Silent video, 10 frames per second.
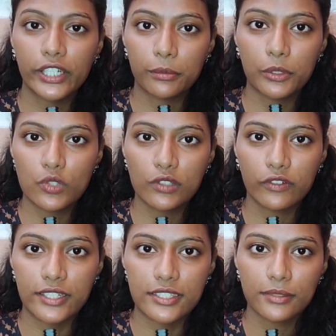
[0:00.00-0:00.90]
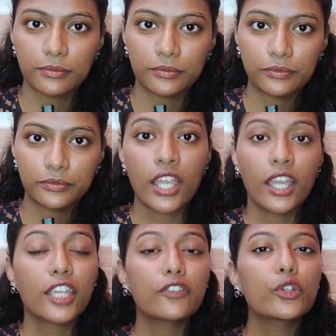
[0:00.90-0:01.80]
of debt mutual funds.
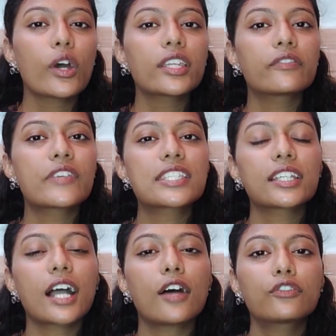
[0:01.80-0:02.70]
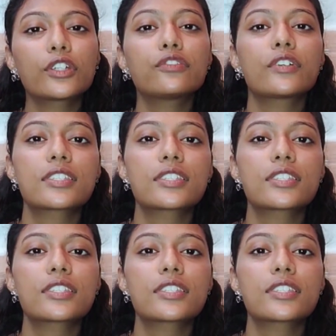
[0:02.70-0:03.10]
If you are investing after